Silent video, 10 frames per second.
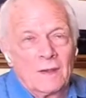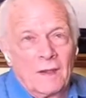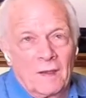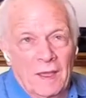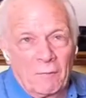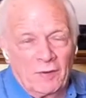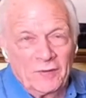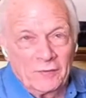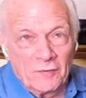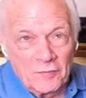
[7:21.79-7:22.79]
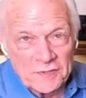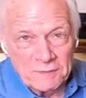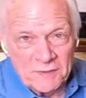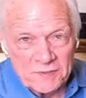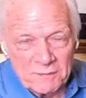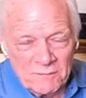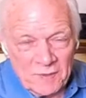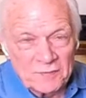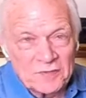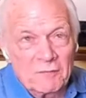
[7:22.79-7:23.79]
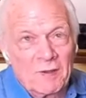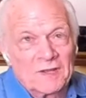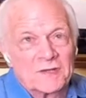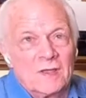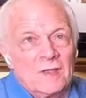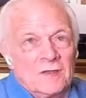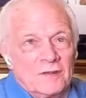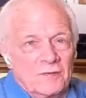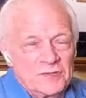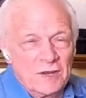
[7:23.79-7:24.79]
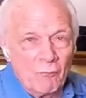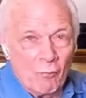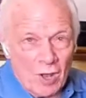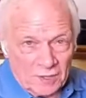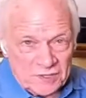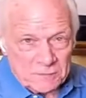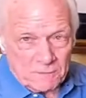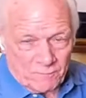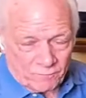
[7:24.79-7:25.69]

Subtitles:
I want to introduce him in some interesting ways. Jim Wallis.